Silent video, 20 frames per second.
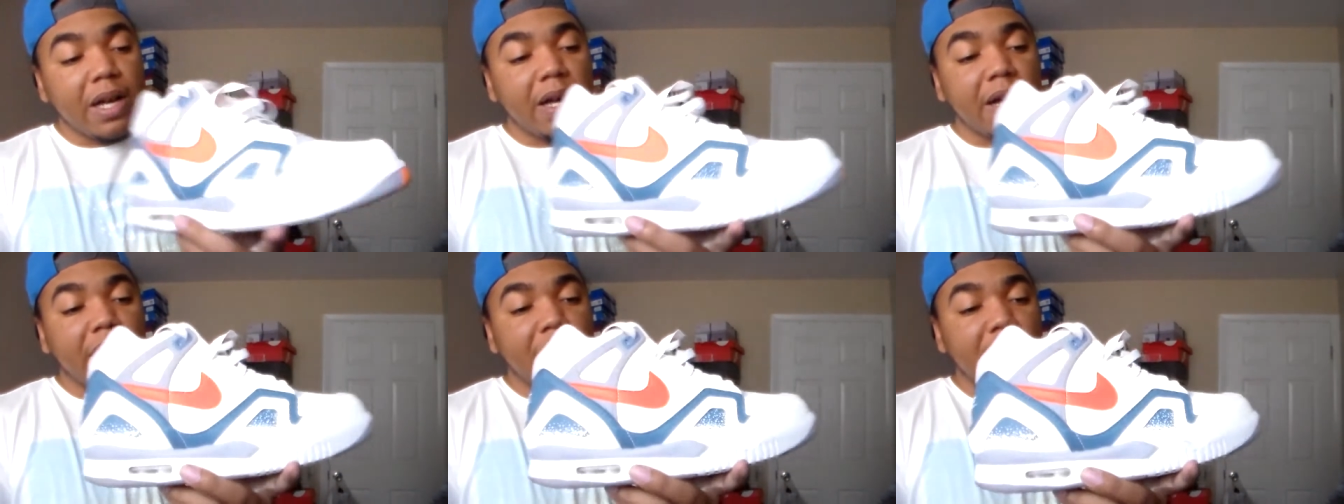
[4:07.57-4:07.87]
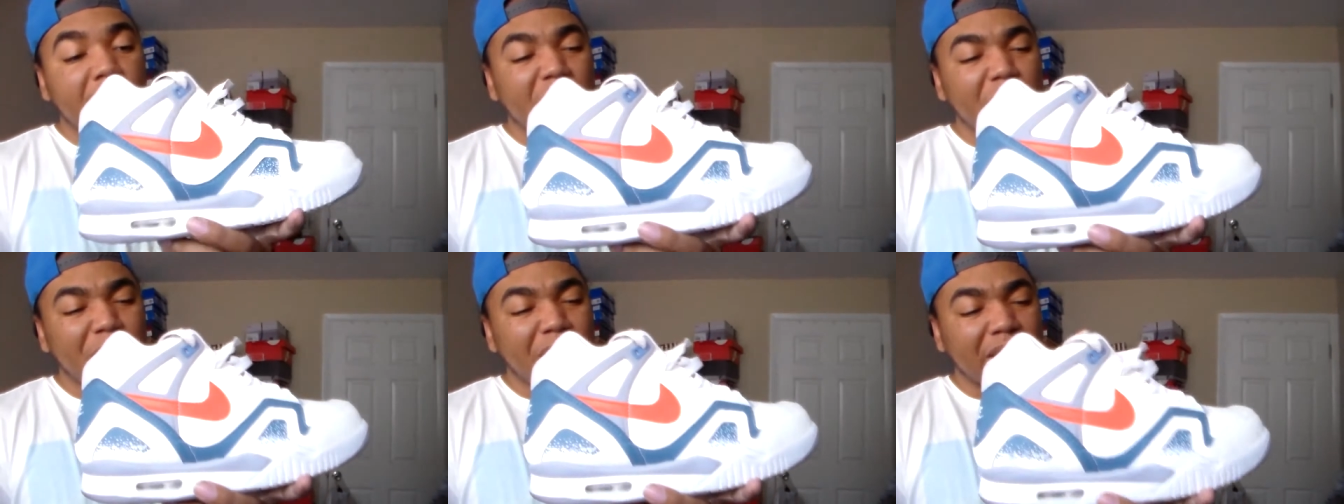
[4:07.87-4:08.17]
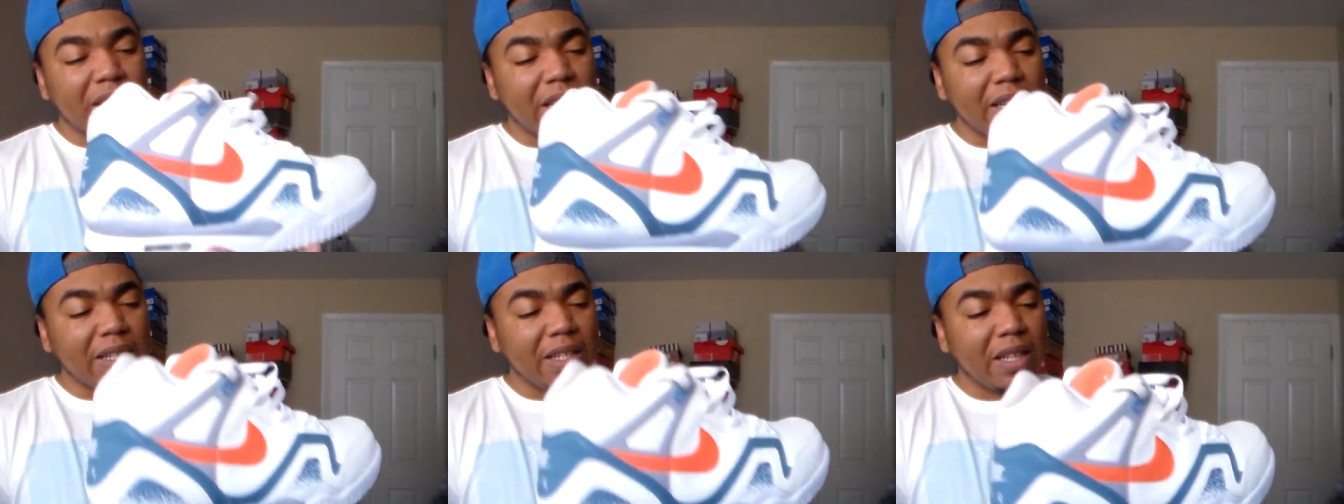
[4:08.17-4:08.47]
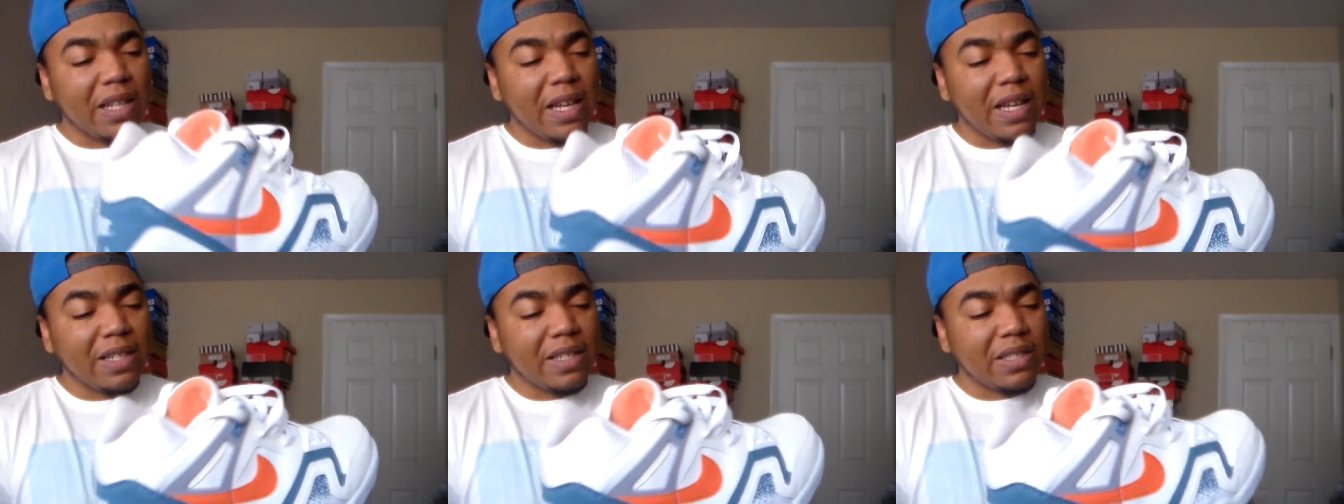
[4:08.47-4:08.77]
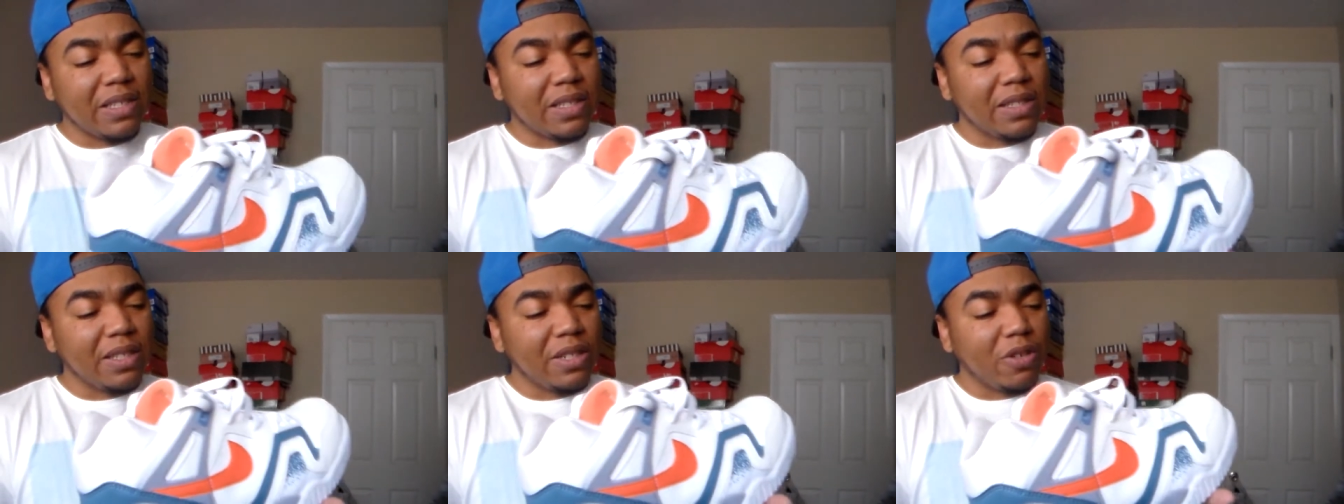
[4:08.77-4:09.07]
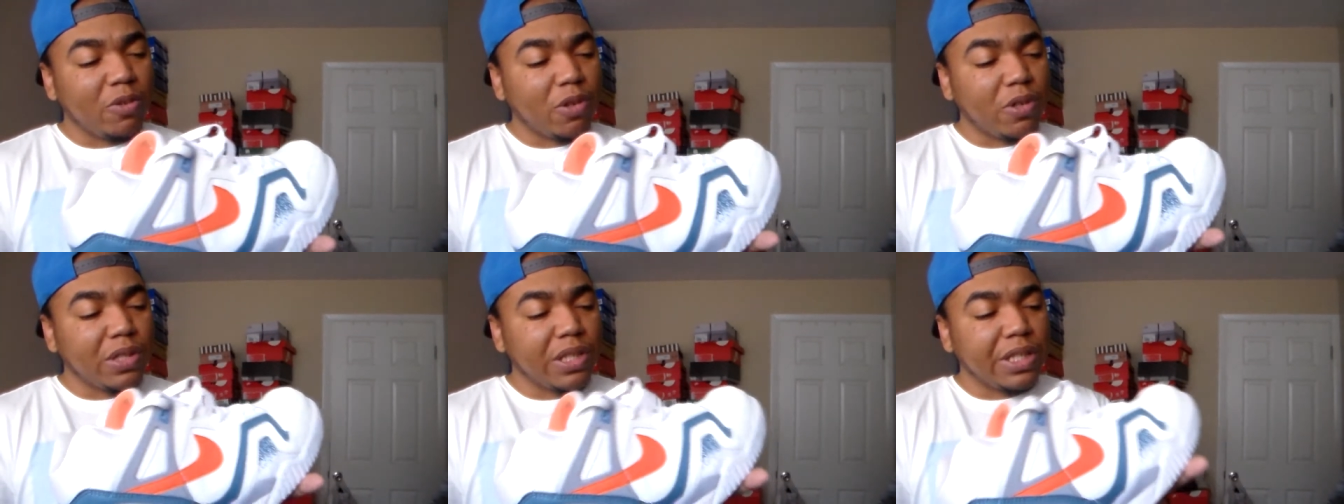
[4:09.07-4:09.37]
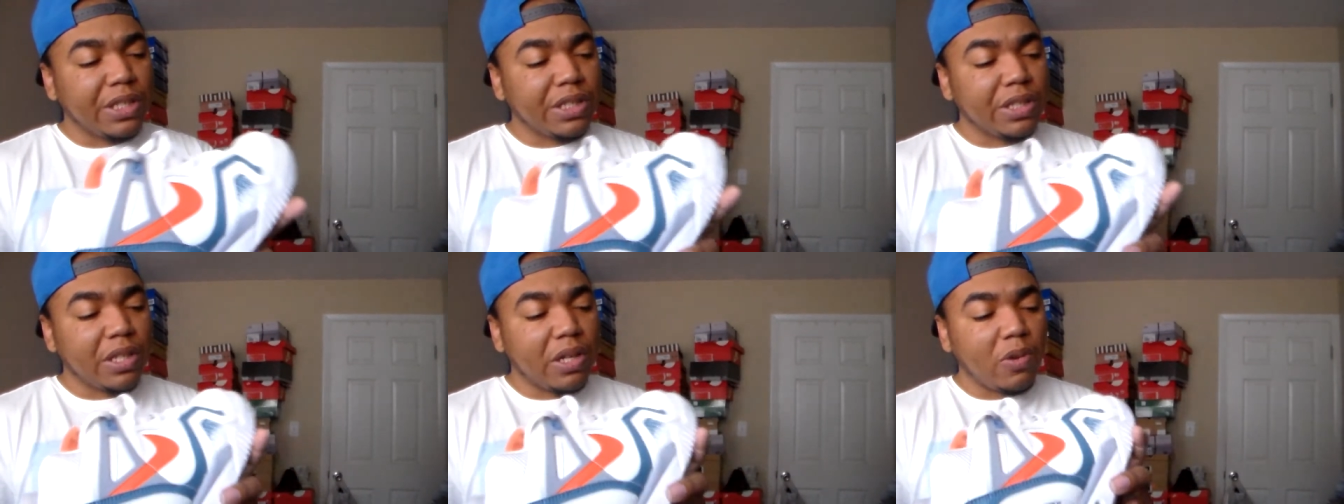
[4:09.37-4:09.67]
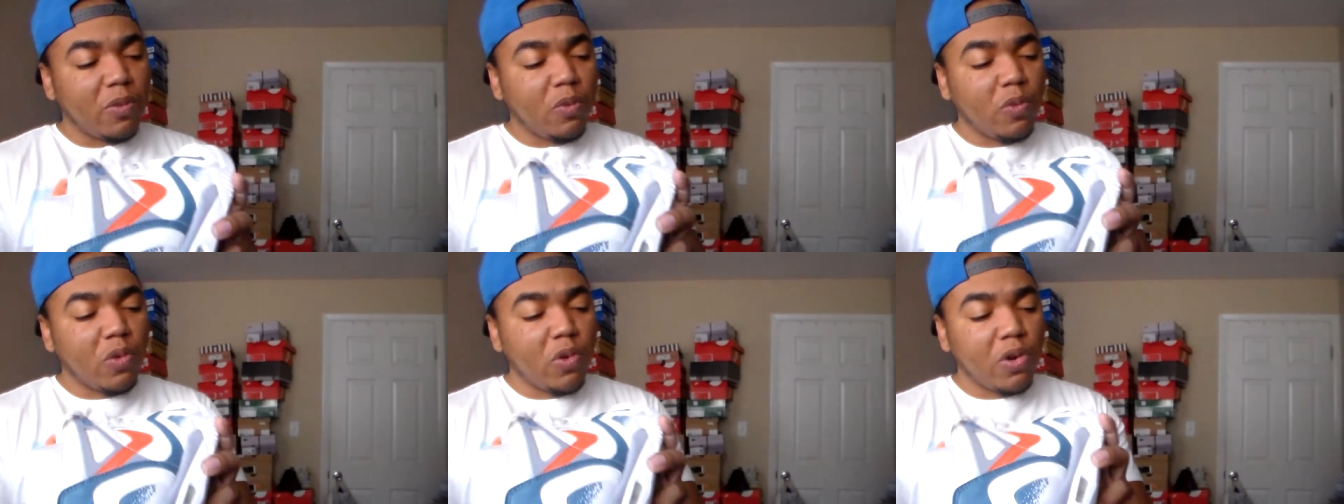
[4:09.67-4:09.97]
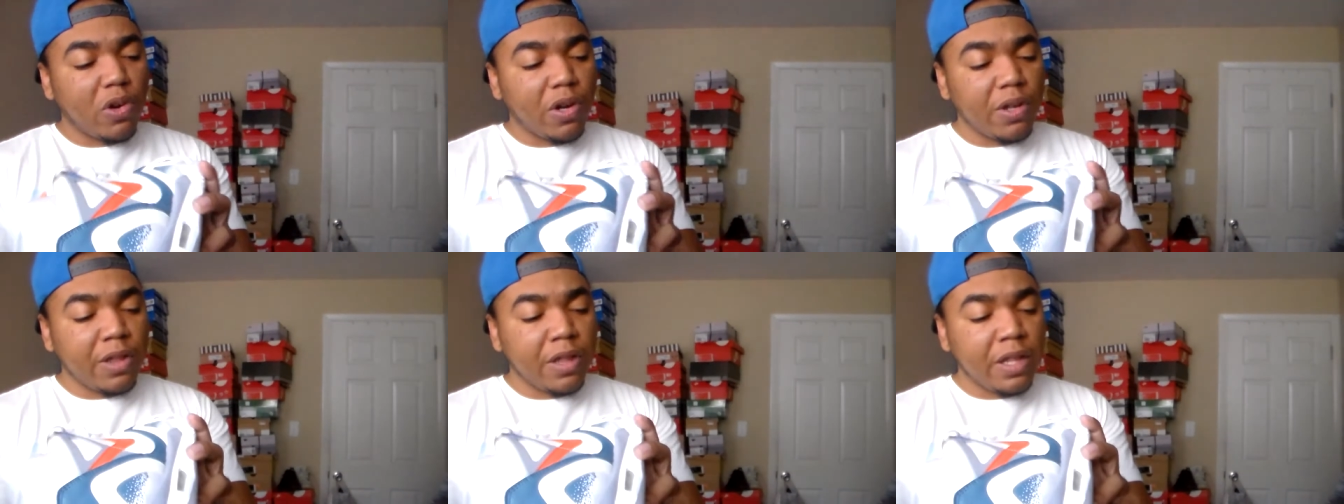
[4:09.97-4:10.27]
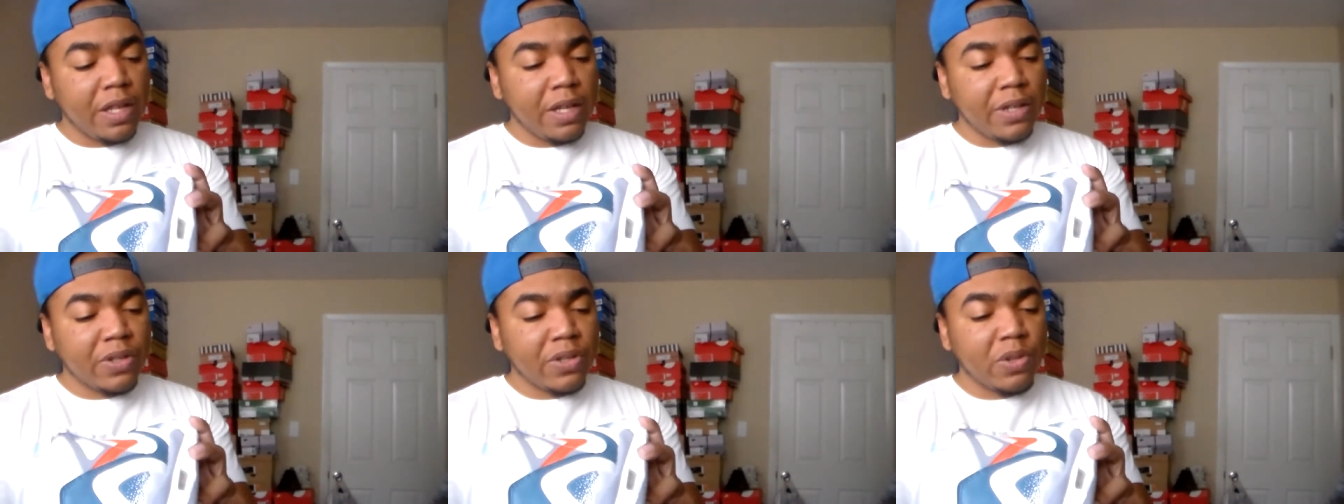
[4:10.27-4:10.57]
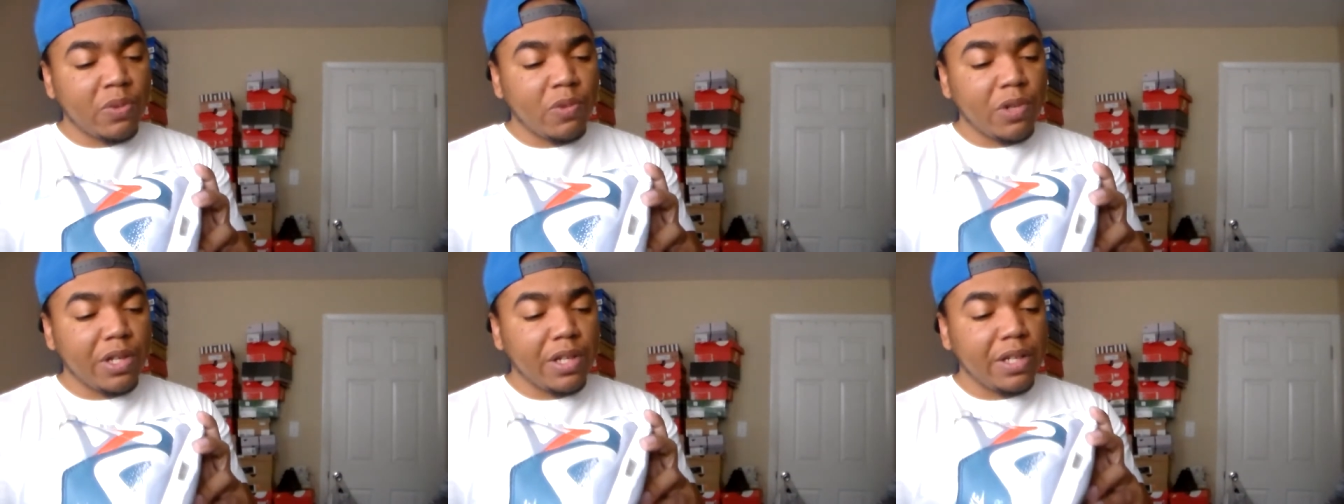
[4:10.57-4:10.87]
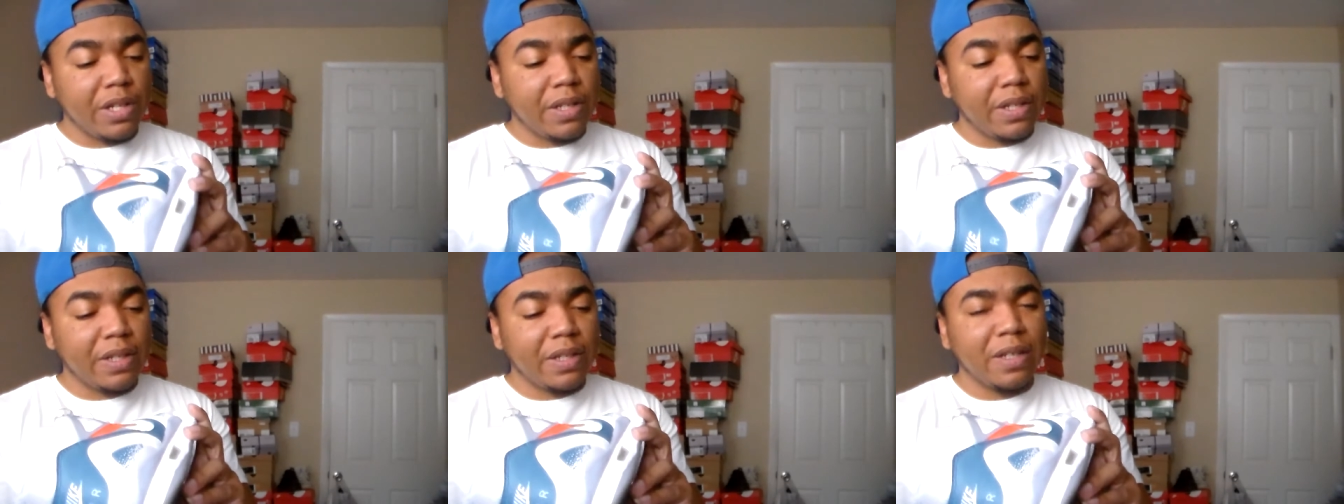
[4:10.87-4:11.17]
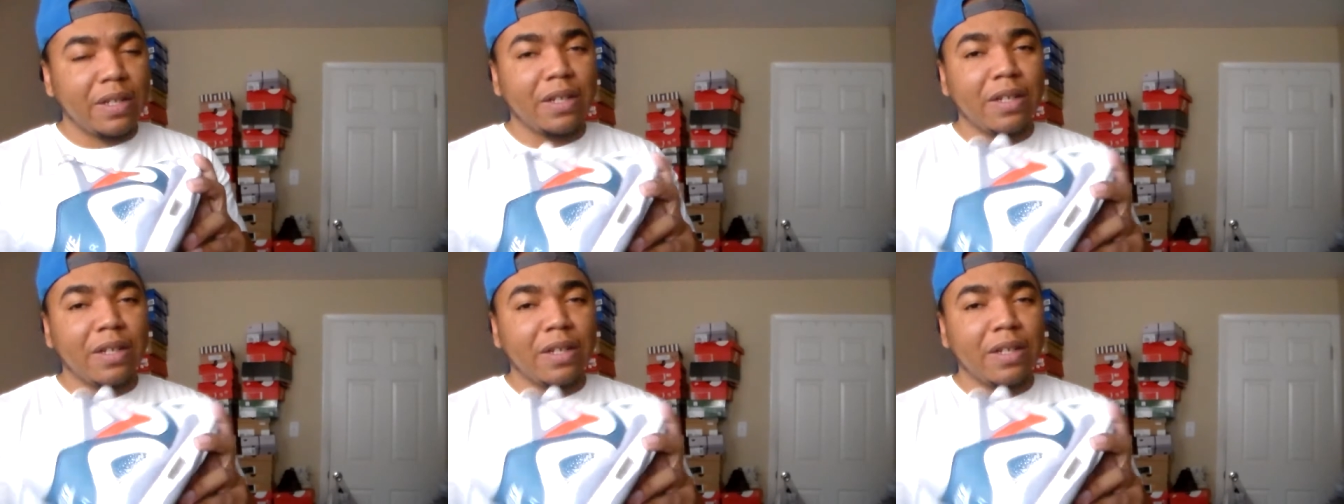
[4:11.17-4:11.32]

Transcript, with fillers: Um, I think the last sneaker rotation I wore this one,